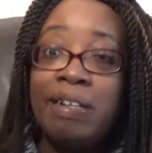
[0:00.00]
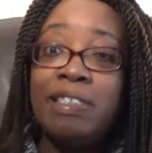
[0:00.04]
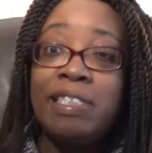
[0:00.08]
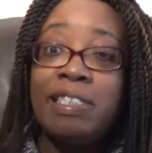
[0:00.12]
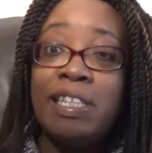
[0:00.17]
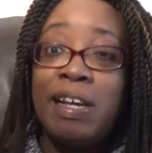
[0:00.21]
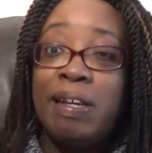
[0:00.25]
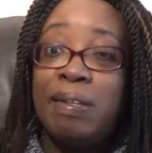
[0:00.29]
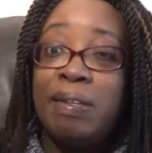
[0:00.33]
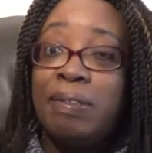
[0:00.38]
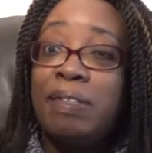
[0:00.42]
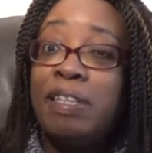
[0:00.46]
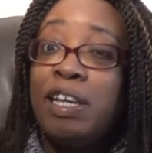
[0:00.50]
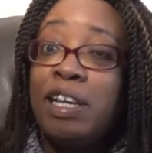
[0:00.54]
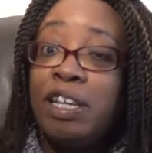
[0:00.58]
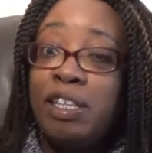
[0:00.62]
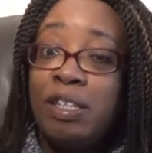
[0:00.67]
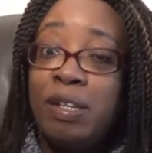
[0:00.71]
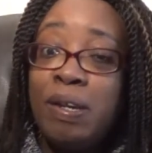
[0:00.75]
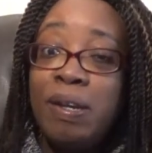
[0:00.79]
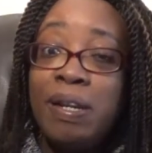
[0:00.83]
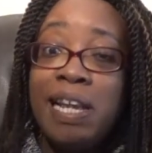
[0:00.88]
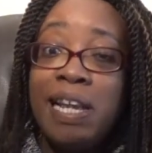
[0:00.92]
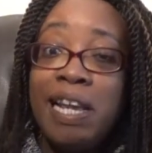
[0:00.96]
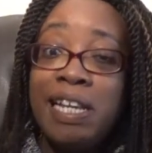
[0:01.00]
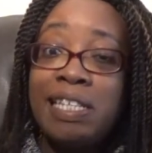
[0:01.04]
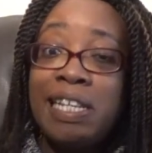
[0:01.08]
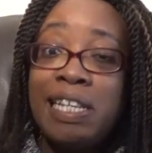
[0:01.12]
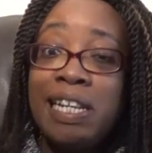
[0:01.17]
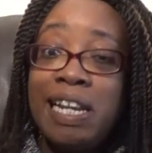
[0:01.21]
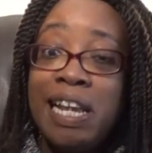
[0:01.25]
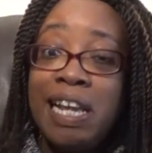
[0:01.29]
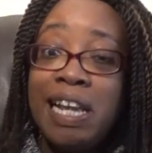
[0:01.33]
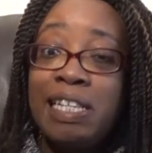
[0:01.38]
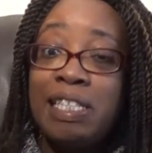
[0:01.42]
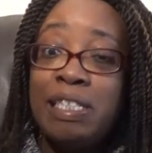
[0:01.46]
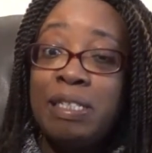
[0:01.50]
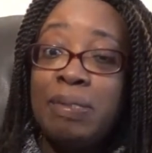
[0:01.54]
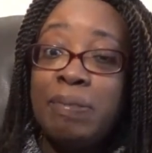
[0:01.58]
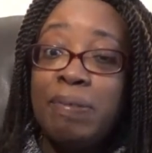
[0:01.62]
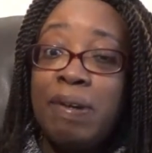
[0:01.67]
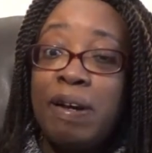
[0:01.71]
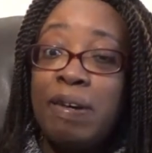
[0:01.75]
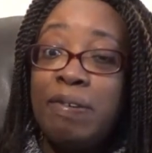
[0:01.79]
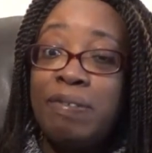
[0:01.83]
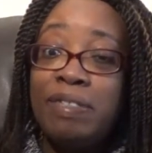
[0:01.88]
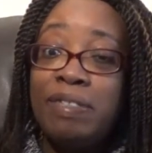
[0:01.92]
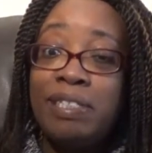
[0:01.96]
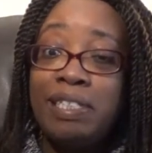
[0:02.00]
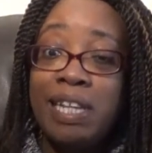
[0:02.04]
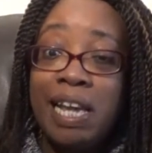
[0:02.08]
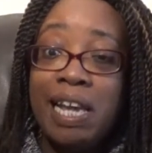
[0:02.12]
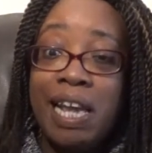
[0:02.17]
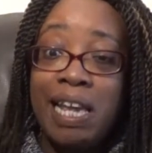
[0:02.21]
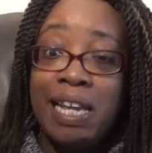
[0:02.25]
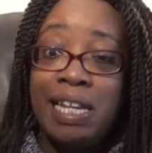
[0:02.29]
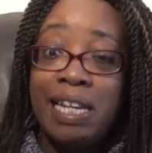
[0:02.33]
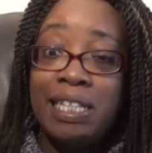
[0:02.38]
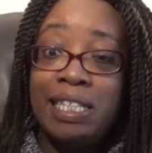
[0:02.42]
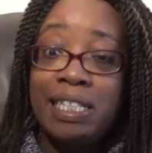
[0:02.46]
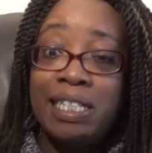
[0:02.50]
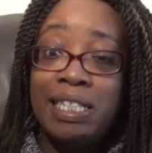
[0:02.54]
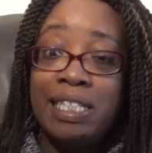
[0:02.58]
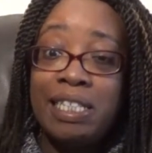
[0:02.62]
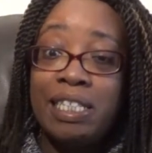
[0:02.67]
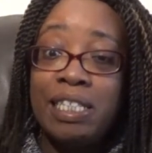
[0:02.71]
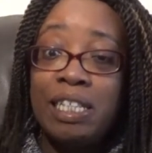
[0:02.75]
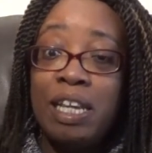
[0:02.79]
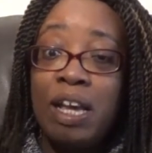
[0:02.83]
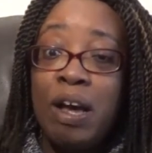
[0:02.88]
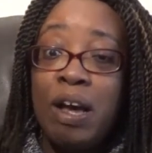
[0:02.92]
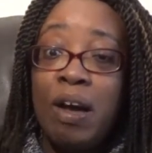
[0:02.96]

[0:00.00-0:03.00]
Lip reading: So you need at least 12 sheets